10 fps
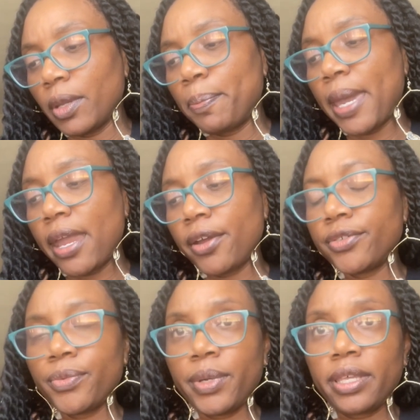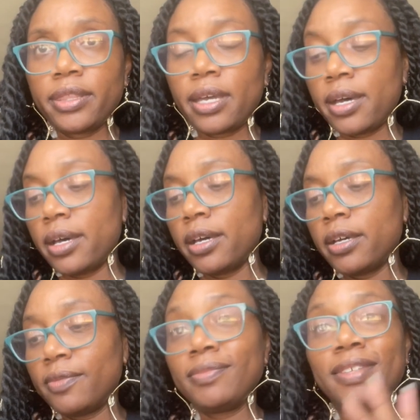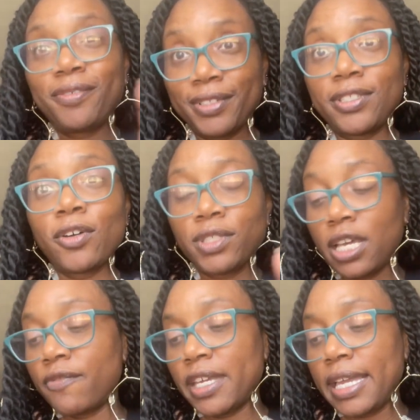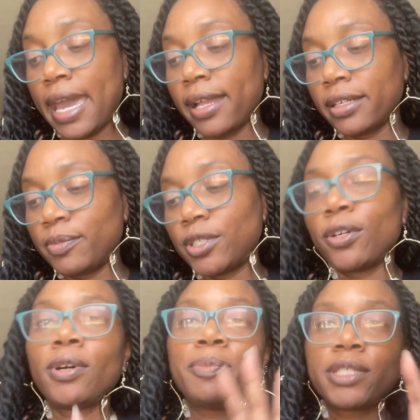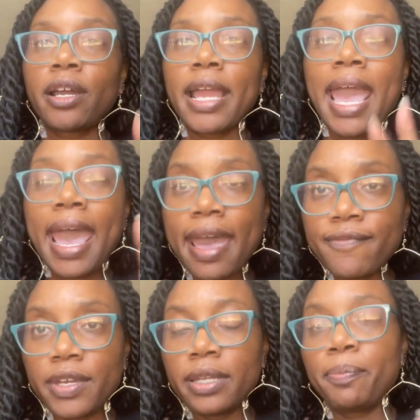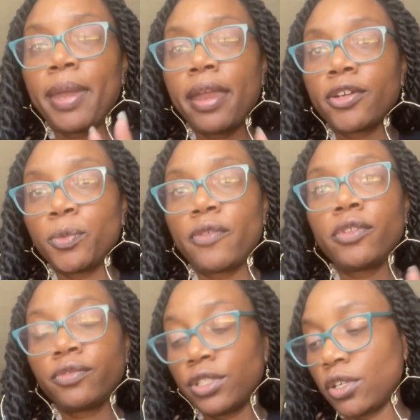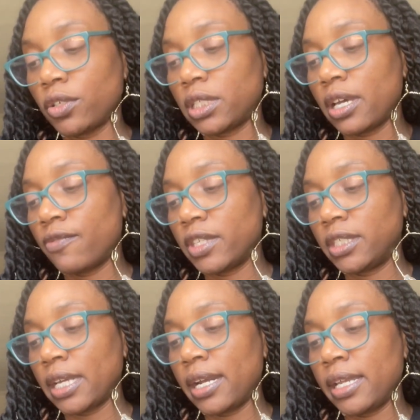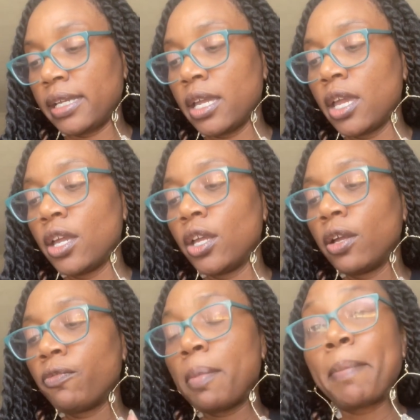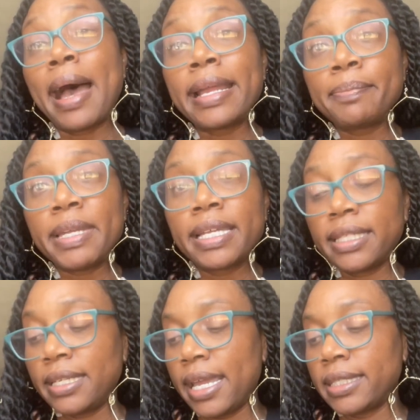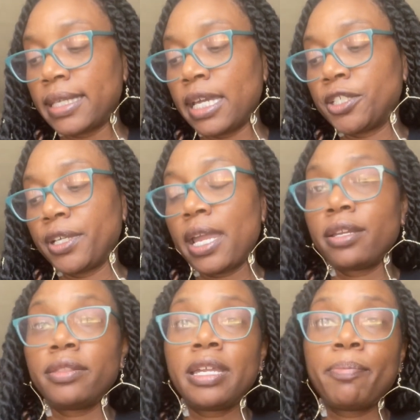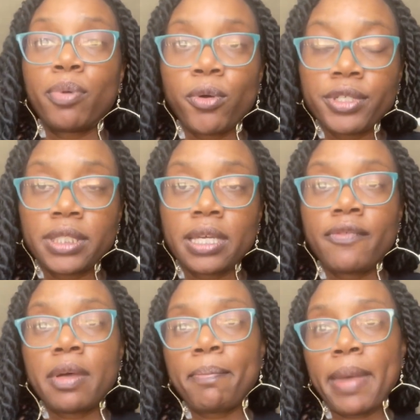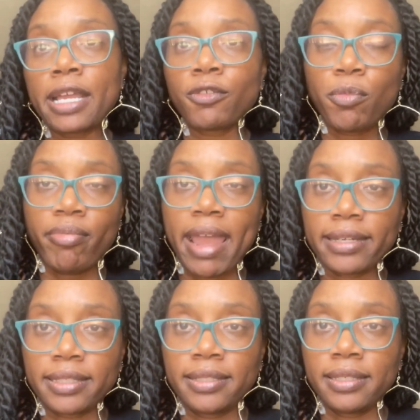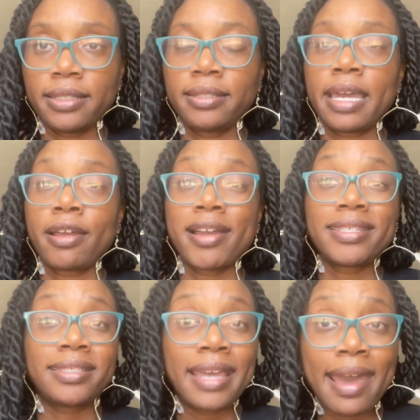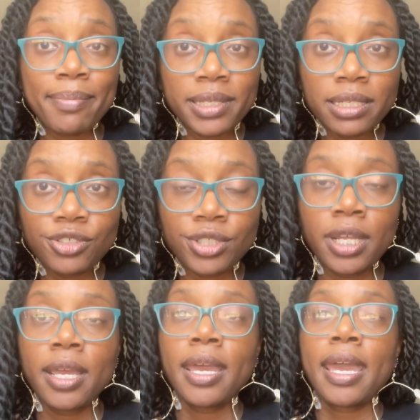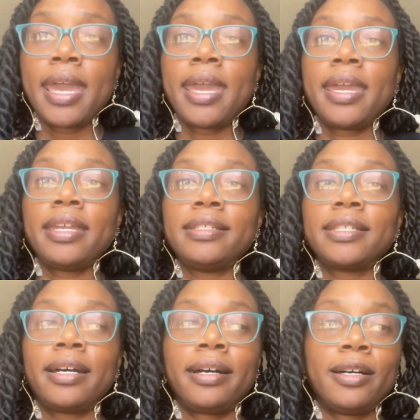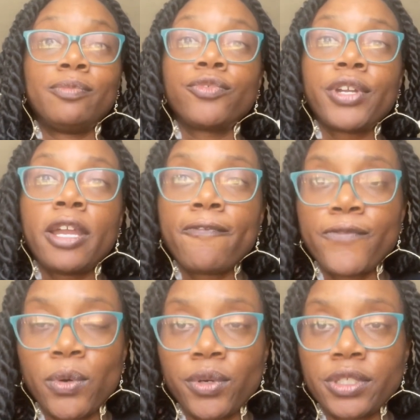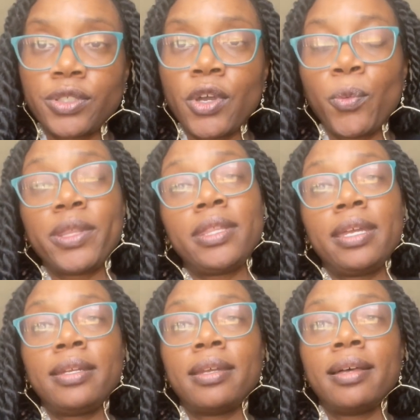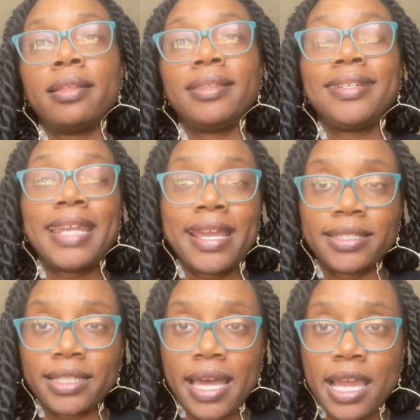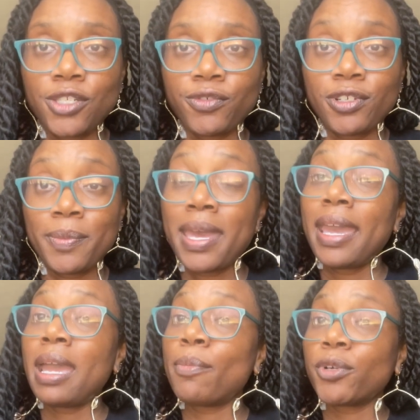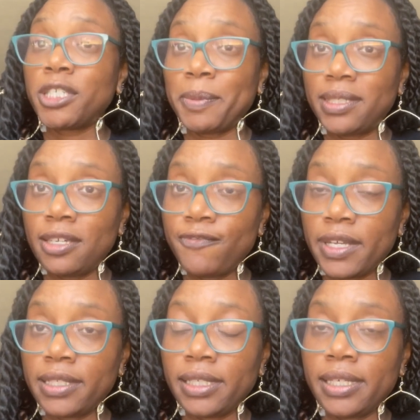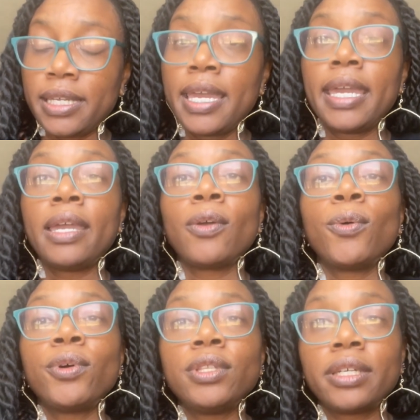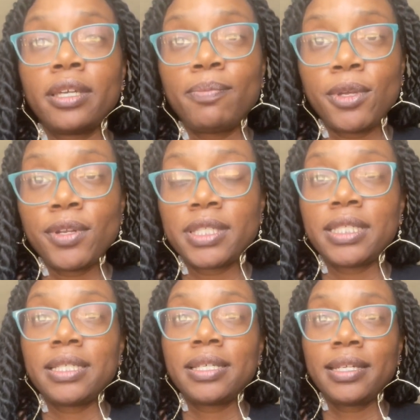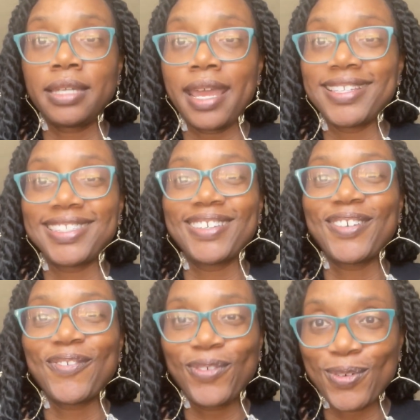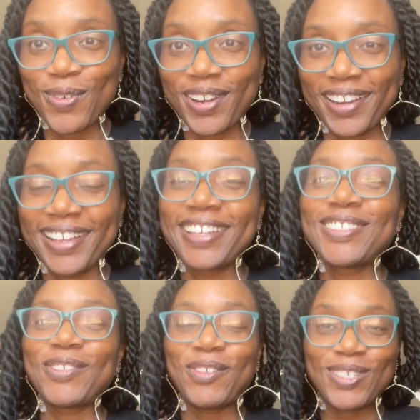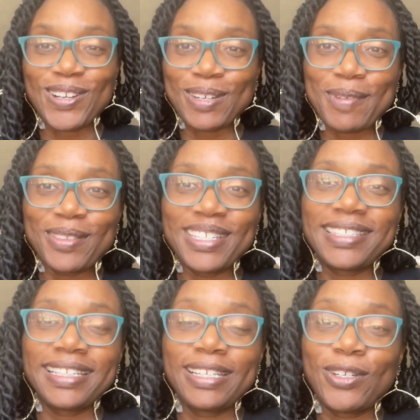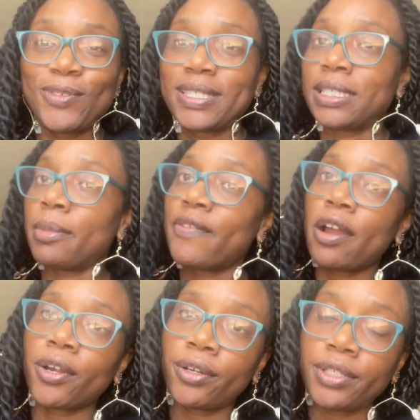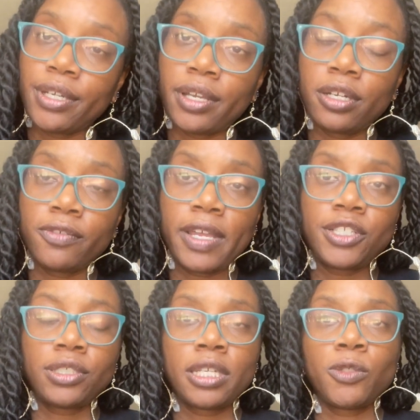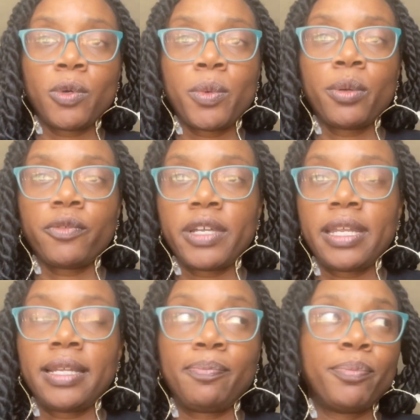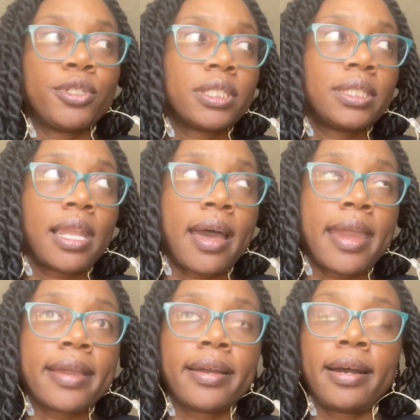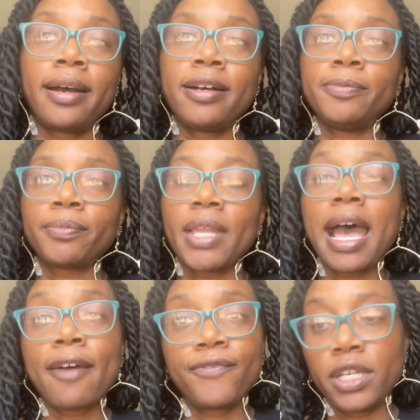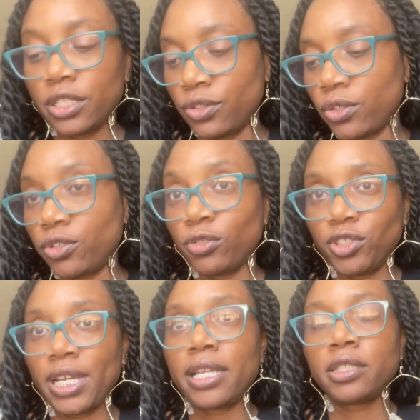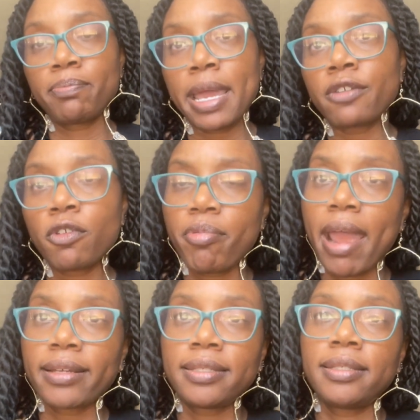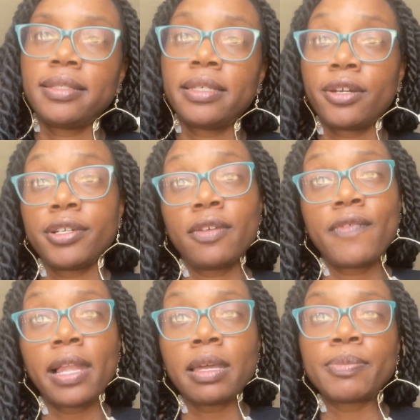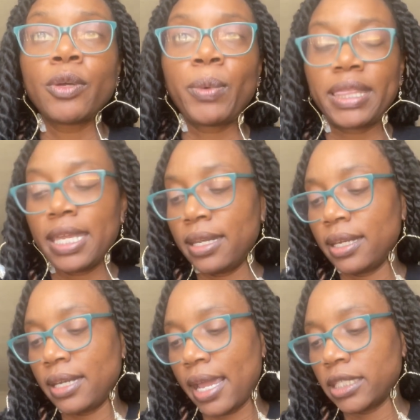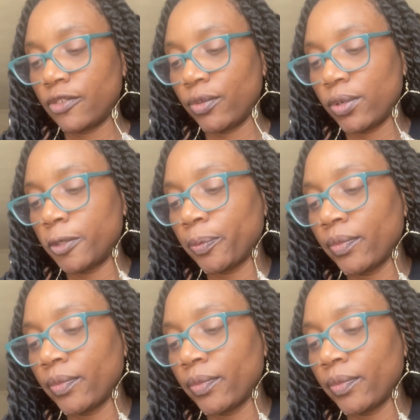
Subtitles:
paired with the results of the AVID paired with the results of the study remind me as a dance educator the importance of the micro practices that are established and reinforced within the dance classroom, and more specifically on the community dance floor. So we've talked about this a little in some of our earlier iterations when we were reading books like Hot Feet and Social Change, micro practices that are developed within the dance floor.